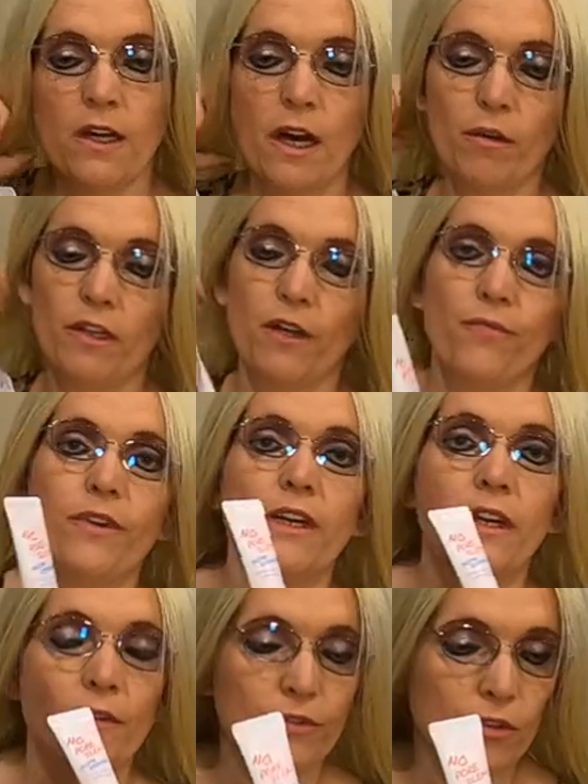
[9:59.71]
I will definitely
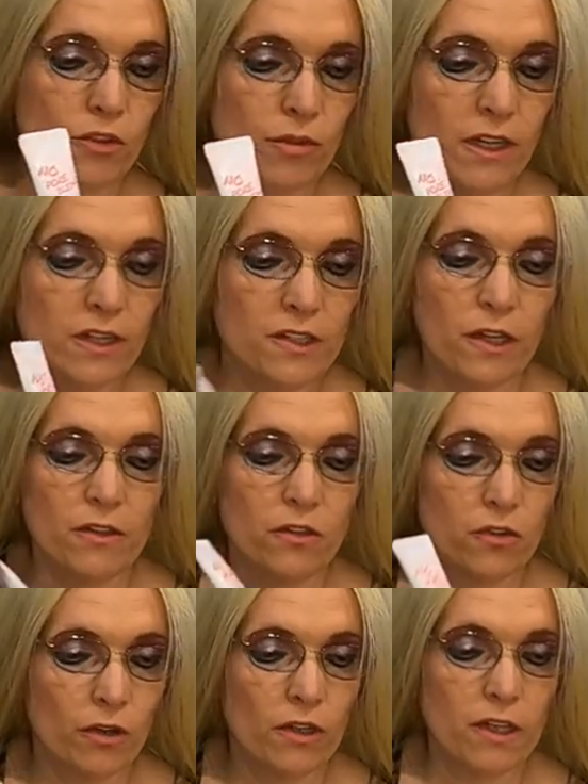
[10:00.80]
have to try this out
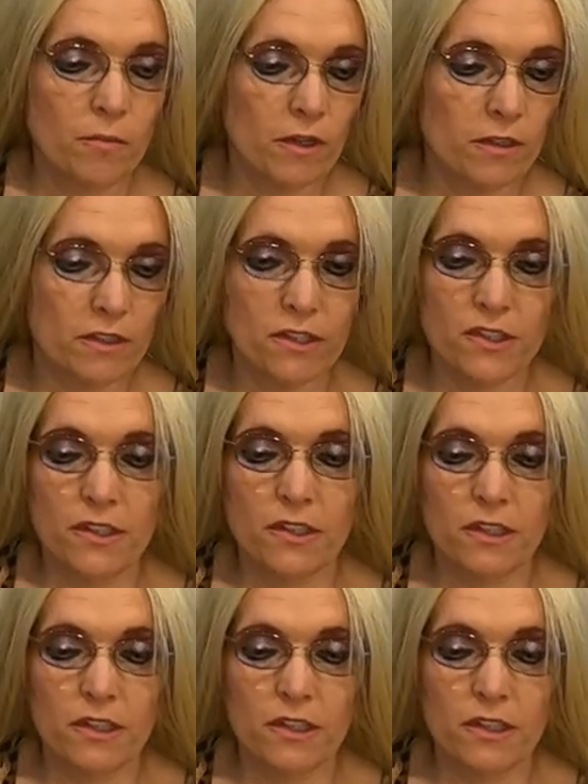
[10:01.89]
and talk about this in